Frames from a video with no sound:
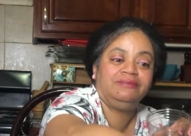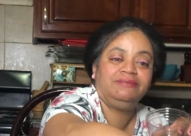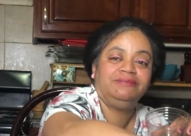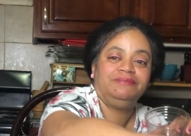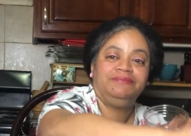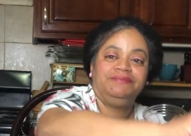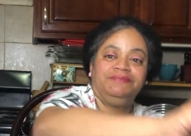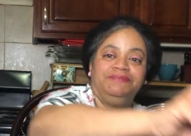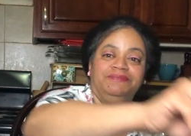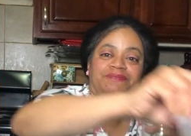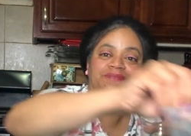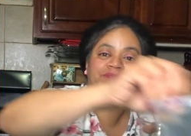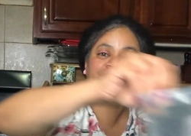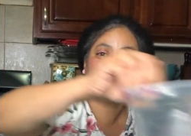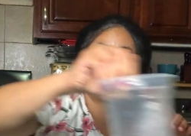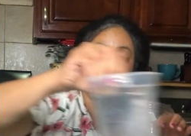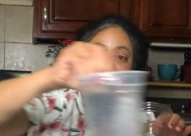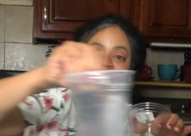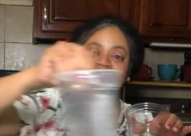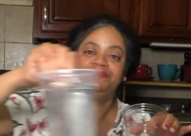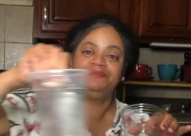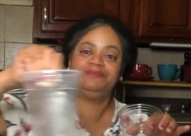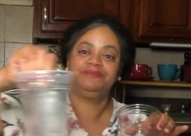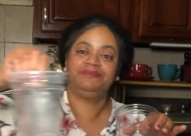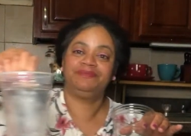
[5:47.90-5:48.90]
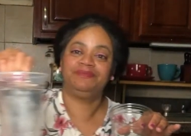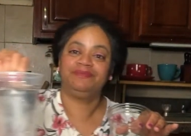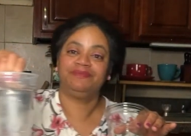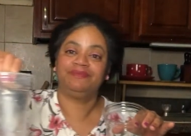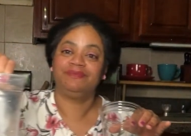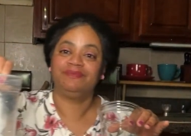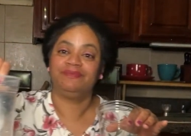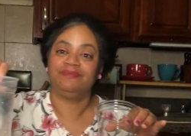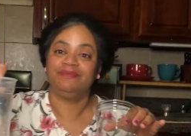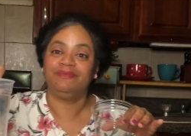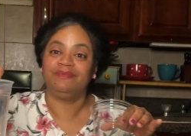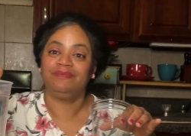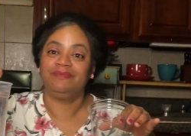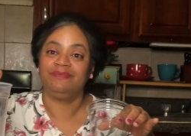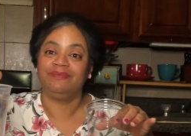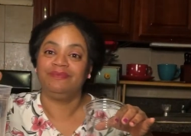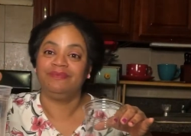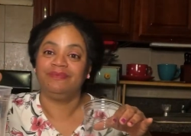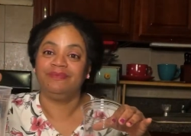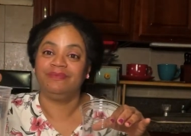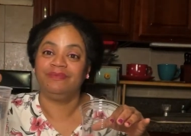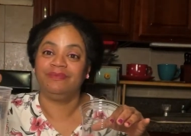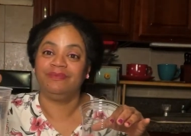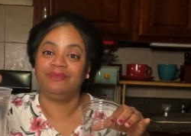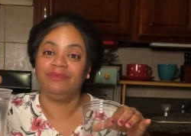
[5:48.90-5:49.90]

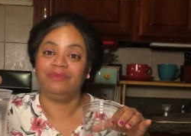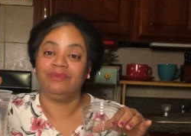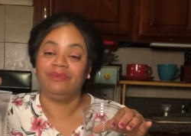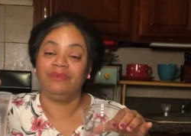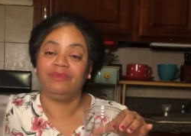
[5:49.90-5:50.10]
Nobody speaks.